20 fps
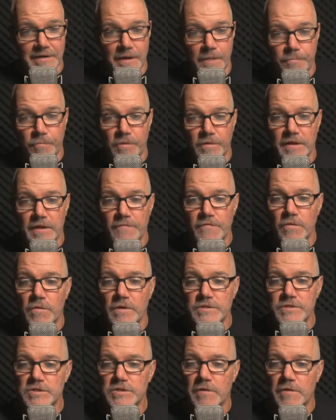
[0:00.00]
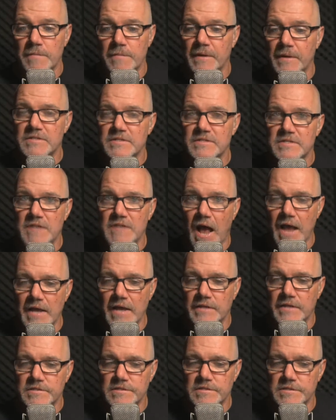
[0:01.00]
it up with everyone screaming
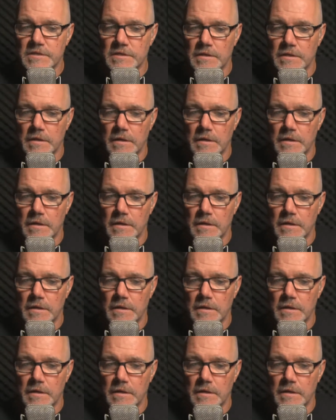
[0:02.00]
science.